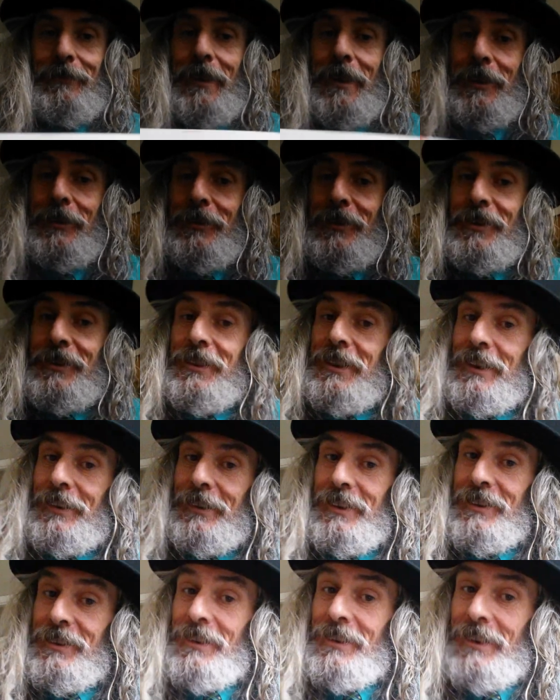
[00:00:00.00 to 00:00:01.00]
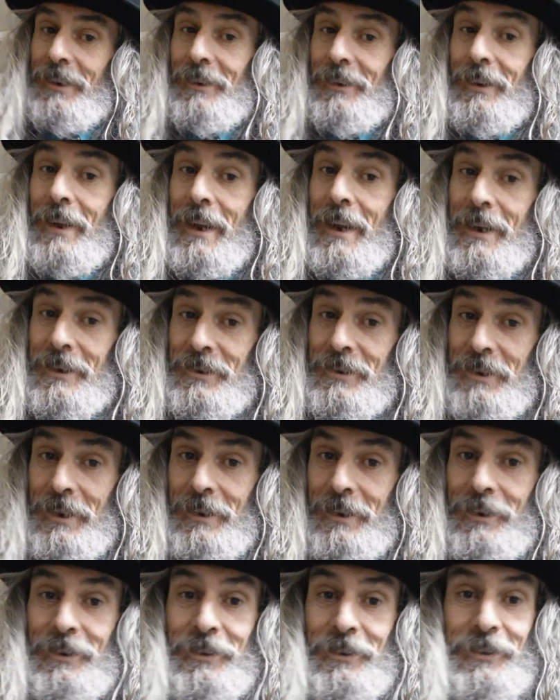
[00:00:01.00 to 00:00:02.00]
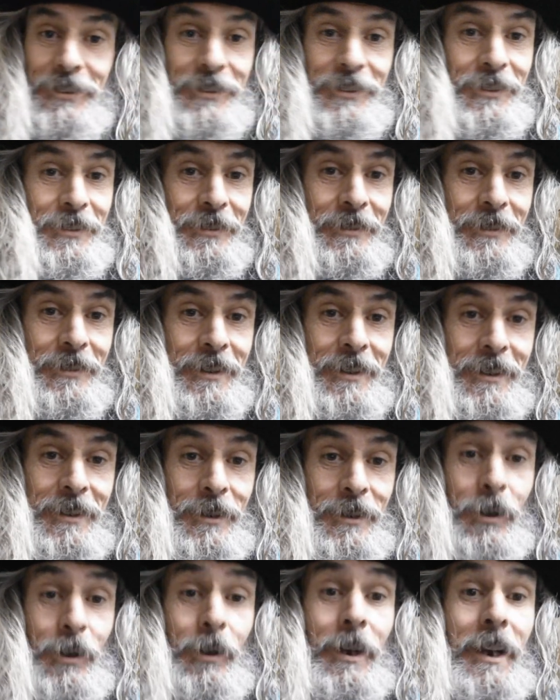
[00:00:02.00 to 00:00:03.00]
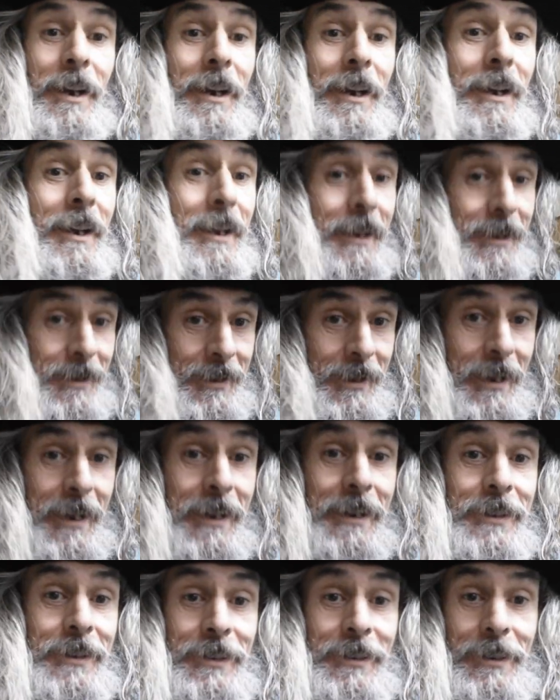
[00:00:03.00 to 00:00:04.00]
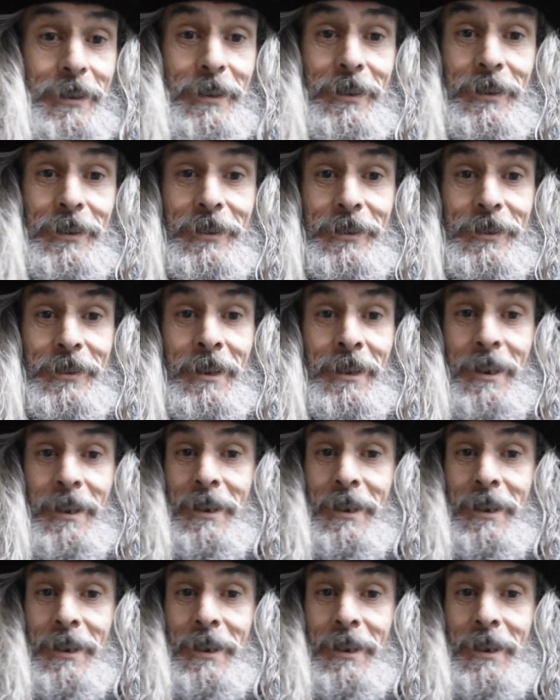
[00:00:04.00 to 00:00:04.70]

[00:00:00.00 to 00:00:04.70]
Interesting, isn't it? Accents. Oh, aye, accents.